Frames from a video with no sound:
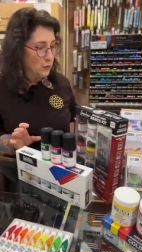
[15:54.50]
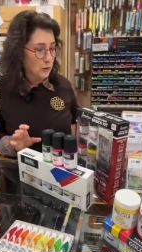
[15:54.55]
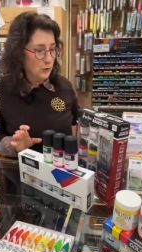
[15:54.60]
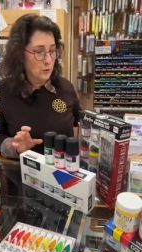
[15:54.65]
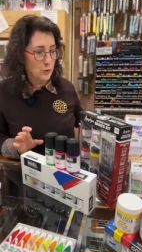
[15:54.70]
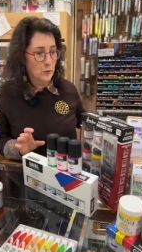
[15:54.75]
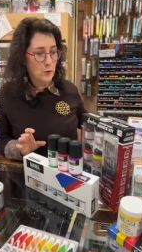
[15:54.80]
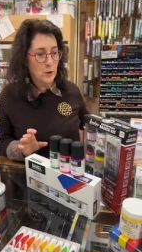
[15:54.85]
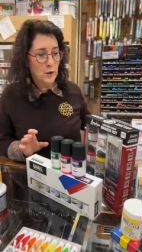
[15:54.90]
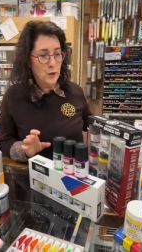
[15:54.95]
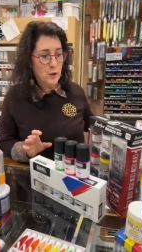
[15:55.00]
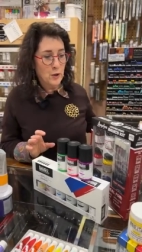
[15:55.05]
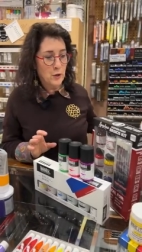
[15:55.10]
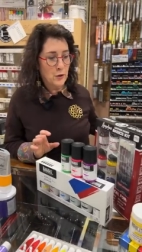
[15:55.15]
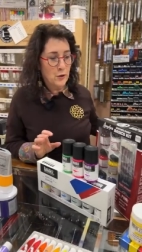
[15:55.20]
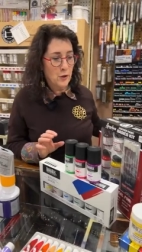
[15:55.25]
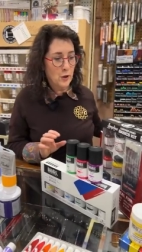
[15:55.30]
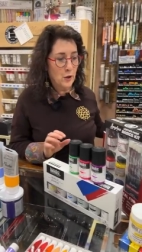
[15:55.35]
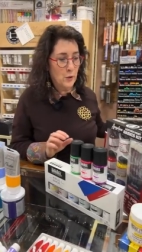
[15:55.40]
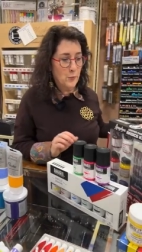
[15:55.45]
you
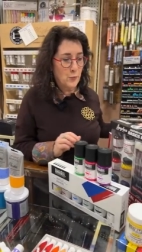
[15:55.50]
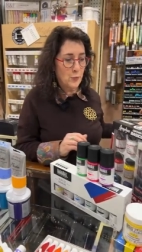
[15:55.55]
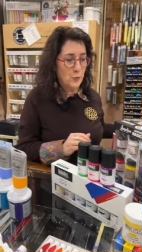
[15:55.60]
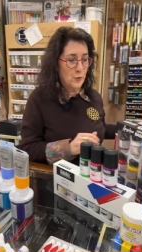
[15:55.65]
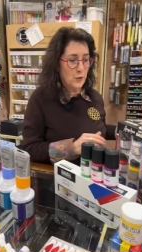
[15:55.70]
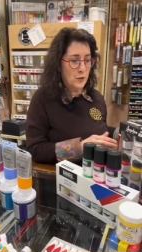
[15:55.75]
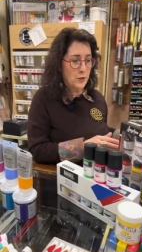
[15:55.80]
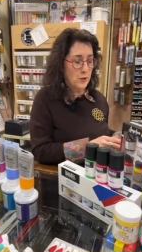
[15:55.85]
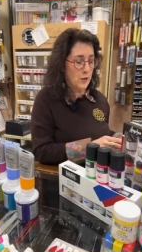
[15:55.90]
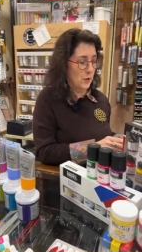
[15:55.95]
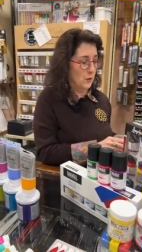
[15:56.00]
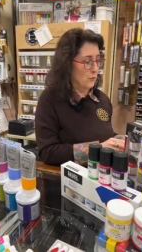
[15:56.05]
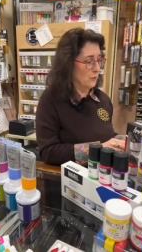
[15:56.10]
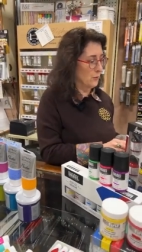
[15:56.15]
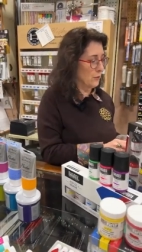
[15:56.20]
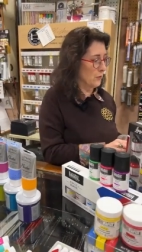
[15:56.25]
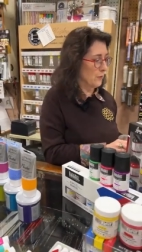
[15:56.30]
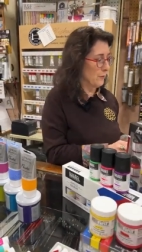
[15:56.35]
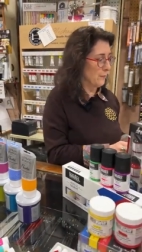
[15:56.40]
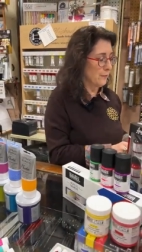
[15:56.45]
their
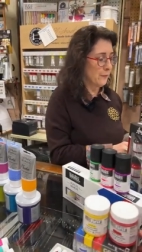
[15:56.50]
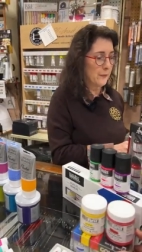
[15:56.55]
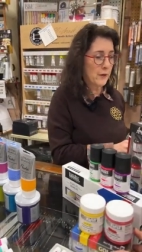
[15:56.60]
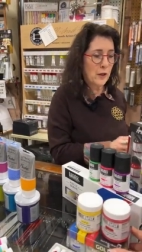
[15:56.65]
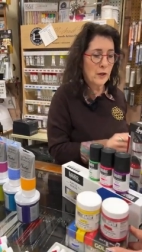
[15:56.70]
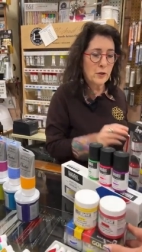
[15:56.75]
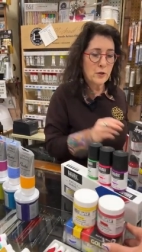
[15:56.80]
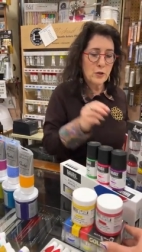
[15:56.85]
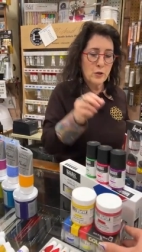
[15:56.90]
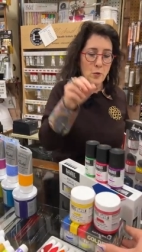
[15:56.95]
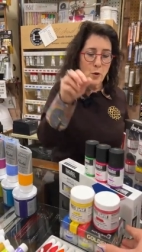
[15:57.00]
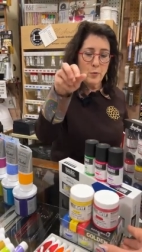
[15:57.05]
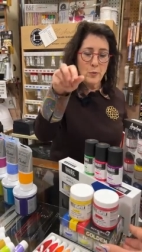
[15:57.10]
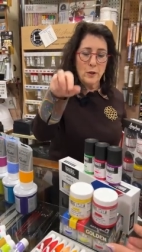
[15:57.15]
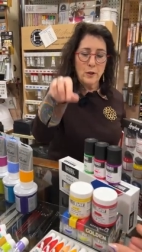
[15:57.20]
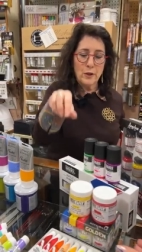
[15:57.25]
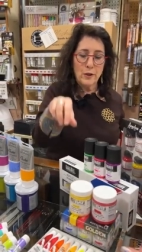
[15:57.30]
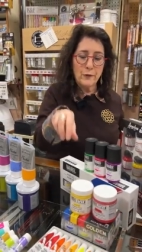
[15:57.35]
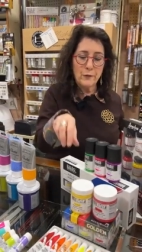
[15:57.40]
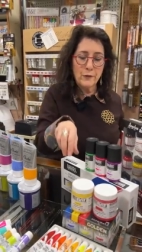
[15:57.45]
printout. Hannah, do you want
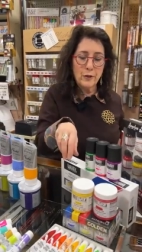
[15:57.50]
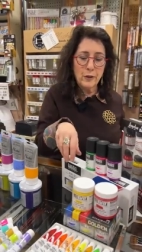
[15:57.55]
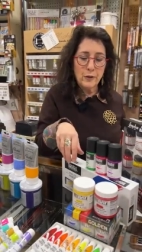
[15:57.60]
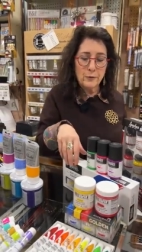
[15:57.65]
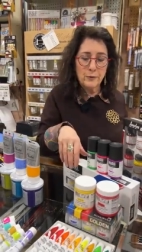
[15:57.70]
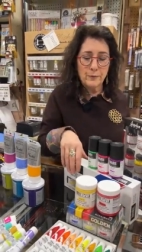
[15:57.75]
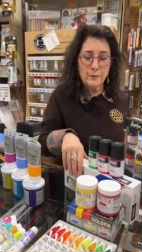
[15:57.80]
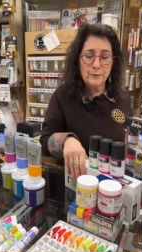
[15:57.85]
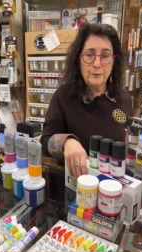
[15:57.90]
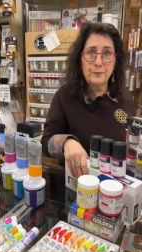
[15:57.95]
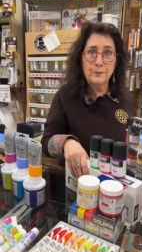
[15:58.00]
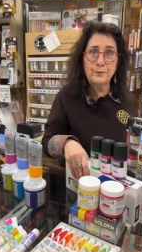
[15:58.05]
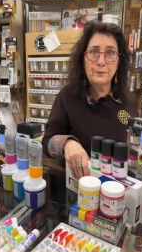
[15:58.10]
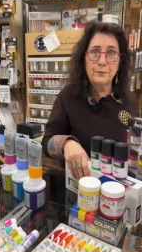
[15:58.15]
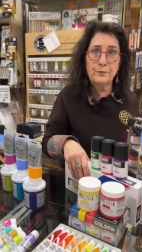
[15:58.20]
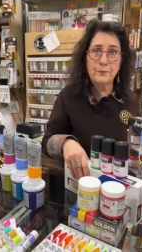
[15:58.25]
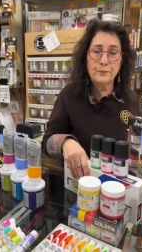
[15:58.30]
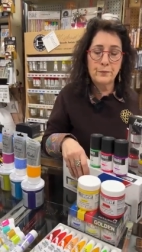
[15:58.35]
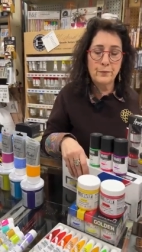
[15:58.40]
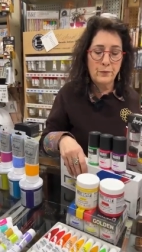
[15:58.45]
me to lift it?
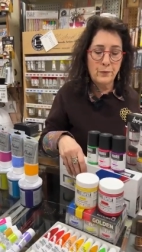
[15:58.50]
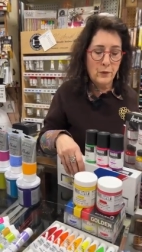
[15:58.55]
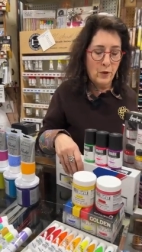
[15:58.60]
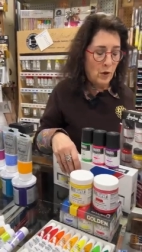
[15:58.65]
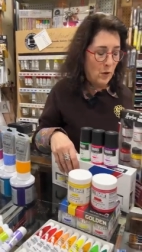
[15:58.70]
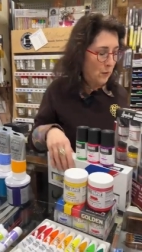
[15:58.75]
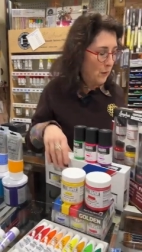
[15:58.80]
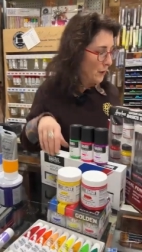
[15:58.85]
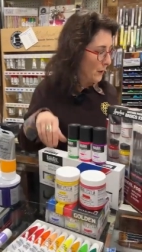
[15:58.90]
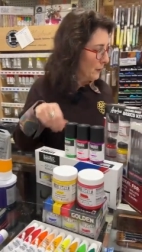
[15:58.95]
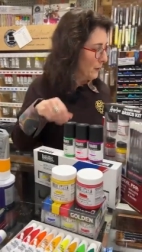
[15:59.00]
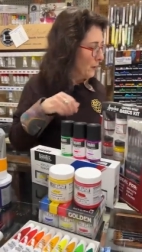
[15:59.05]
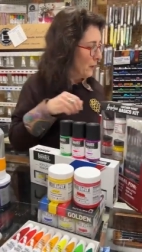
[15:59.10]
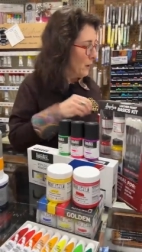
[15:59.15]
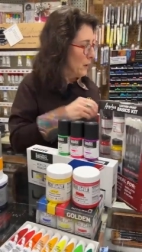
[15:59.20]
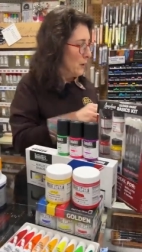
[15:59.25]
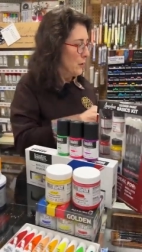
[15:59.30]
Okay,